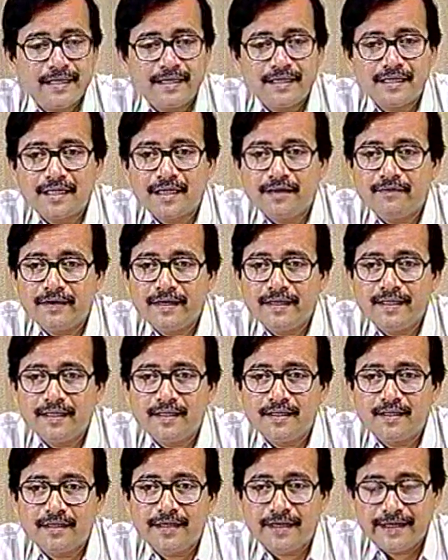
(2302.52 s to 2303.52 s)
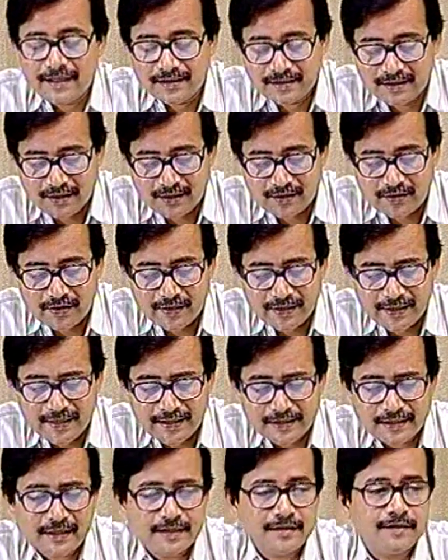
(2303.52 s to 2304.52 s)
recovery, carrier
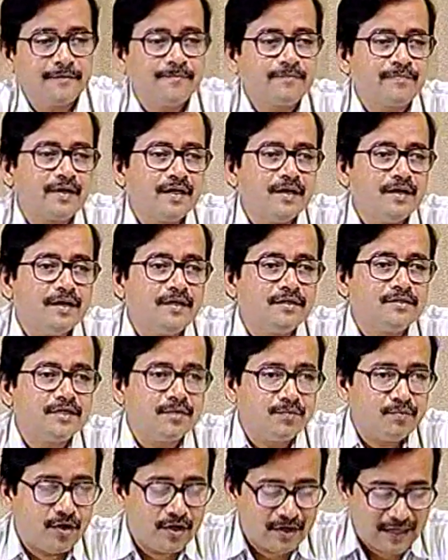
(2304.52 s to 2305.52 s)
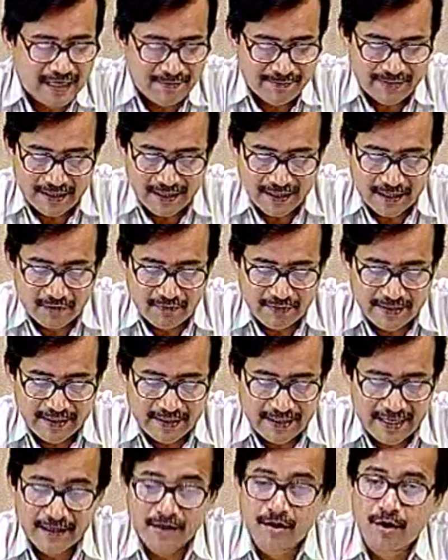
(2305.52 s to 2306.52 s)
synchronization, symbol timing recovery
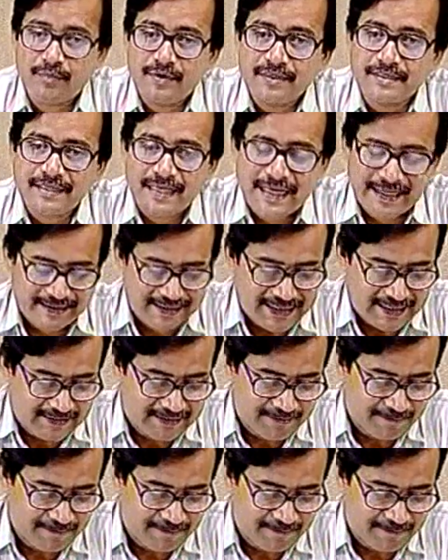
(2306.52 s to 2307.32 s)
and topics like that,